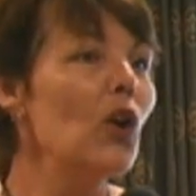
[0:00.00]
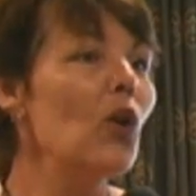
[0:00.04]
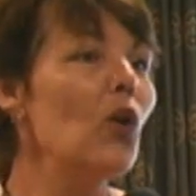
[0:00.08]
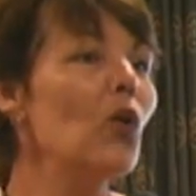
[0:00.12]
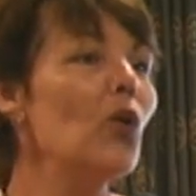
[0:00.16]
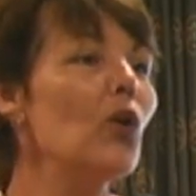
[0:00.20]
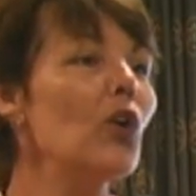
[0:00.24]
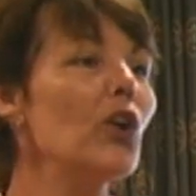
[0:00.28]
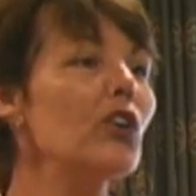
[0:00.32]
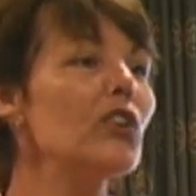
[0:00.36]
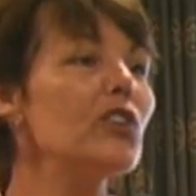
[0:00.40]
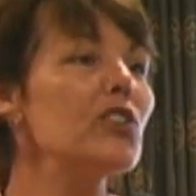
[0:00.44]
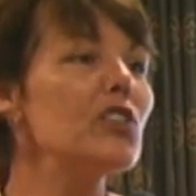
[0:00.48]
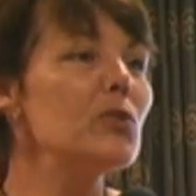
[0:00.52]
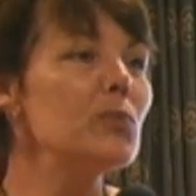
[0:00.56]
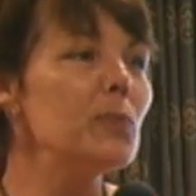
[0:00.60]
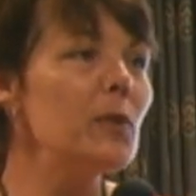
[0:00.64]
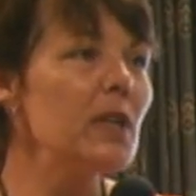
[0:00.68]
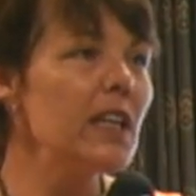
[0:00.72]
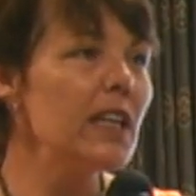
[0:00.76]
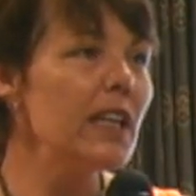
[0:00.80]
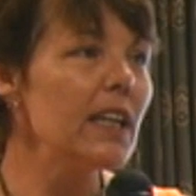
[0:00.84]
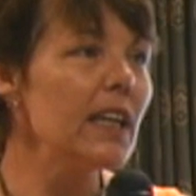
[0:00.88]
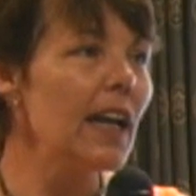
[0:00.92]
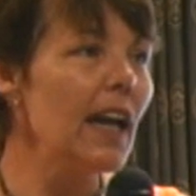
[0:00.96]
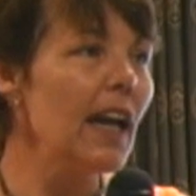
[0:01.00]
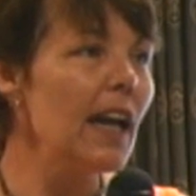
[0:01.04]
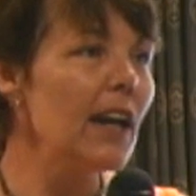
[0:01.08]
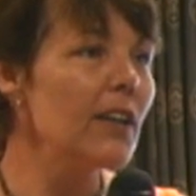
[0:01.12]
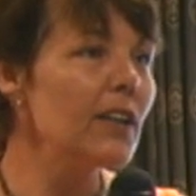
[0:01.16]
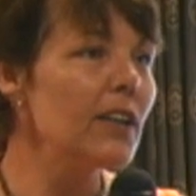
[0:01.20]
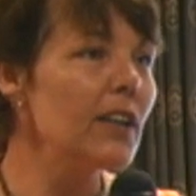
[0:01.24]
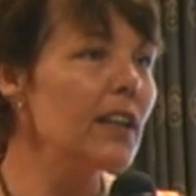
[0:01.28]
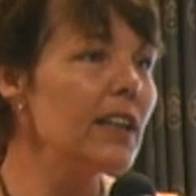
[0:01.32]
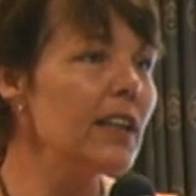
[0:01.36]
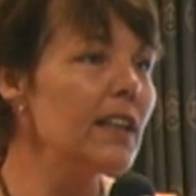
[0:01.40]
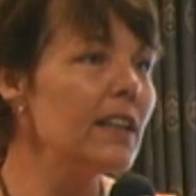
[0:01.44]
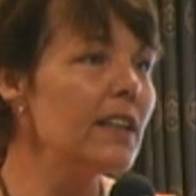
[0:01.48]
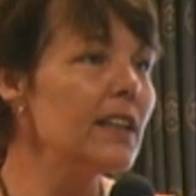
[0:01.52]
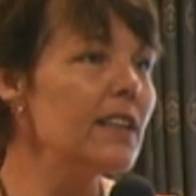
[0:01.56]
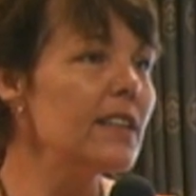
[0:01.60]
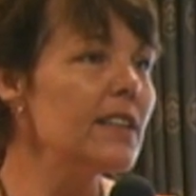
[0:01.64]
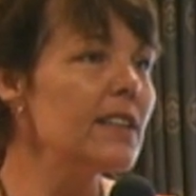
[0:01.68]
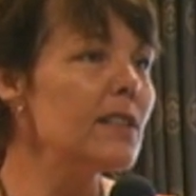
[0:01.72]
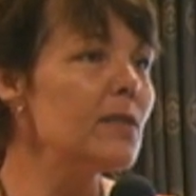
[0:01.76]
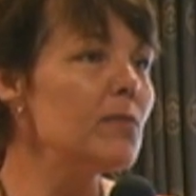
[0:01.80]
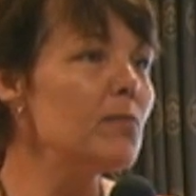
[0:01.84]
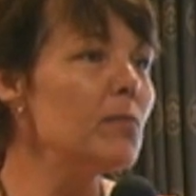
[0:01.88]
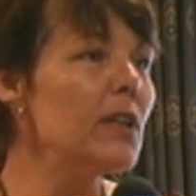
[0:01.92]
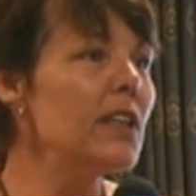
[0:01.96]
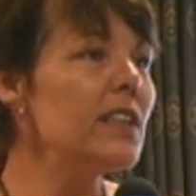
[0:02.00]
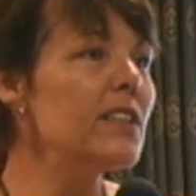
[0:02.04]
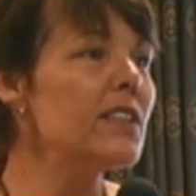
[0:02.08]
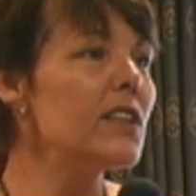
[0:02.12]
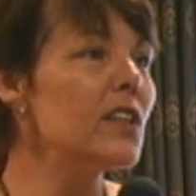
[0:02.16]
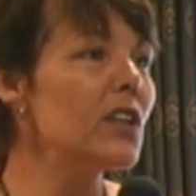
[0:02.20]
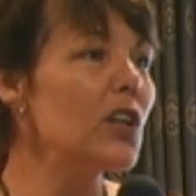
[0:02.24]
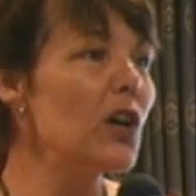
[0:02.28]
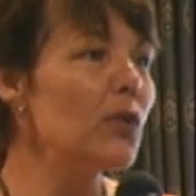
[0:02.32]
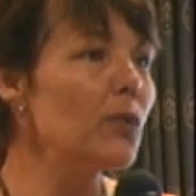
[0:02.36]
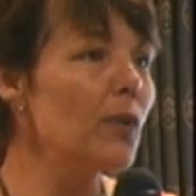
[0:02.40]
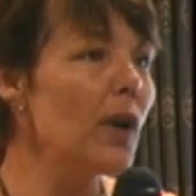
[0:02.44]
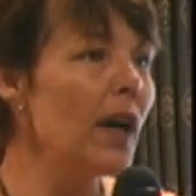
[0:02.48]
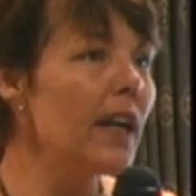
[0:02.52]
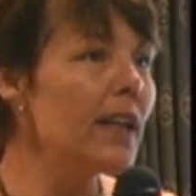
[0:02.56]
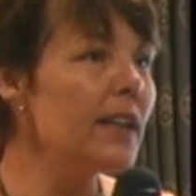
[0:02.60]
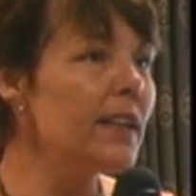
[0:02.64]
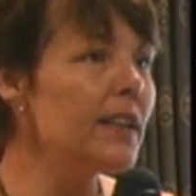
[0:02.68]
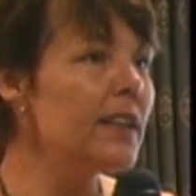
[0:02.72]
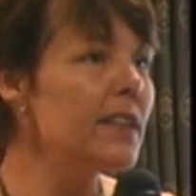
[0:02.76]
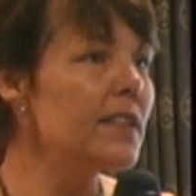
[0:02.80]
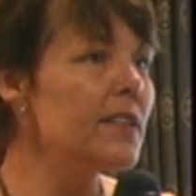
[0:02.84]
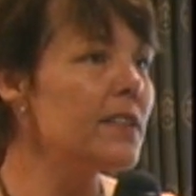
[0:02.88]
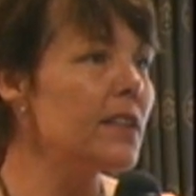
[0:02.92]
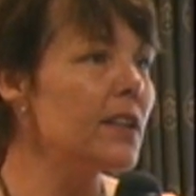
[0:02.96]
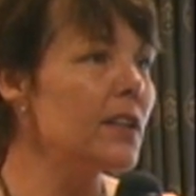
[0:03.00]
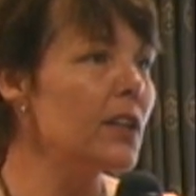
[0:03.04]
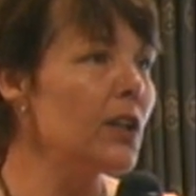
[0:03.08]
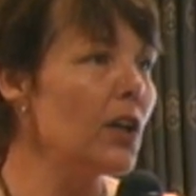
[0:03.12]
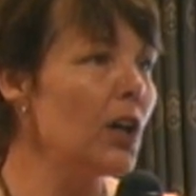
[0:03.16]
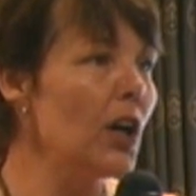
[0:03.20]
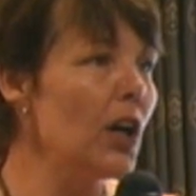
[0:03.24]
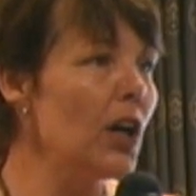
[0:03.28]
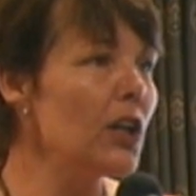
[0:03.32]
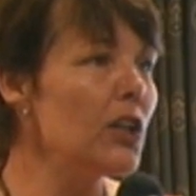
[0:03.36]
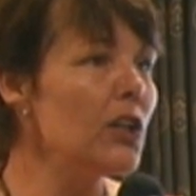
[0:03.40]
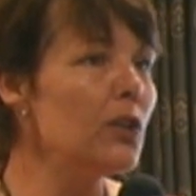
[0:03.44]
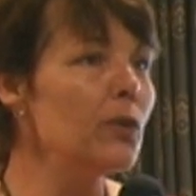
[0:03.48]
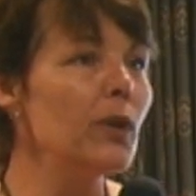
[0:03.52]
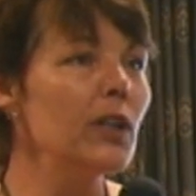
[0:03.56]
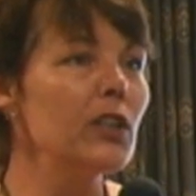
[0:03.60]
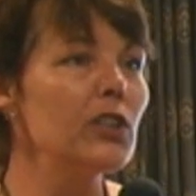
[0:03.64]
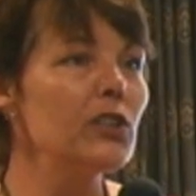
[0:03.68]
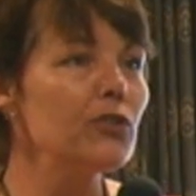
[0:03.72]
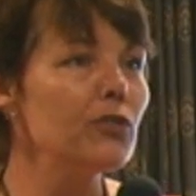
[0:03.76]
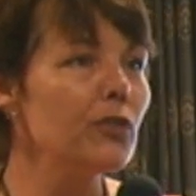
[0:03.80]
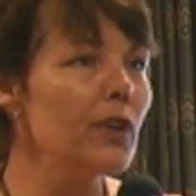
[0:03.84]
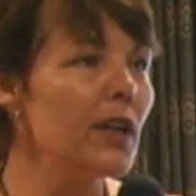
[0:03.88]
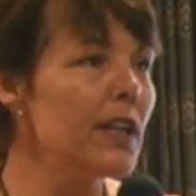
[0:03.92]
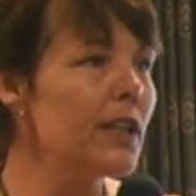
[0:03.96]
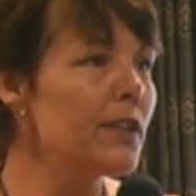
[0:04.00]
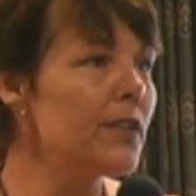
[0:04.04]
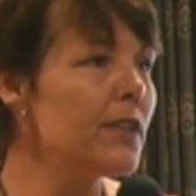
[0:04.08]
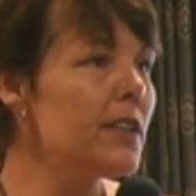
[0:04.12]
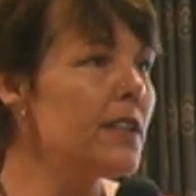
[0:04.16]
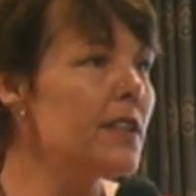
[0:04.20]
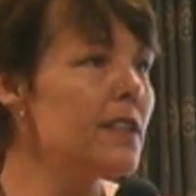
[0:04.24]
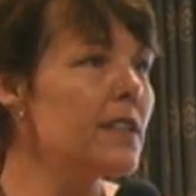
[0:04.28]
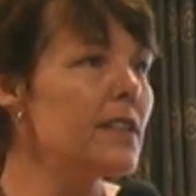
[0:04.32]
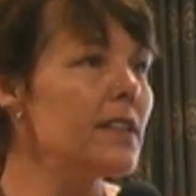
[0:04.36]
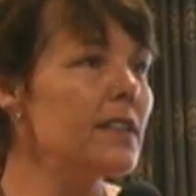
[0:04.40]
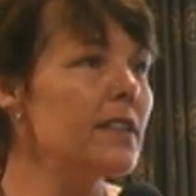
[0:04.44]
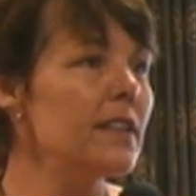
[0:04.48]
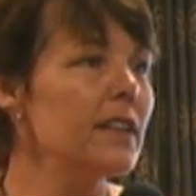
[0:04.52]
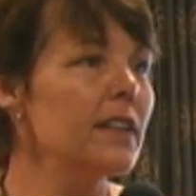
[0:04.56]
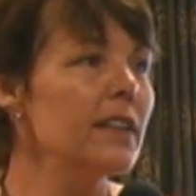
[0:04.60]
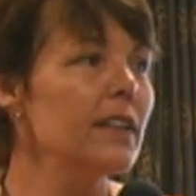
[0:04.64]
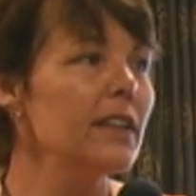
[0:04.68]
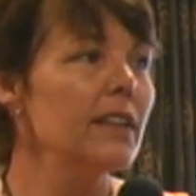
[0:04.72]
or speaking out is means that O'Reilly is going to call you a traitorous,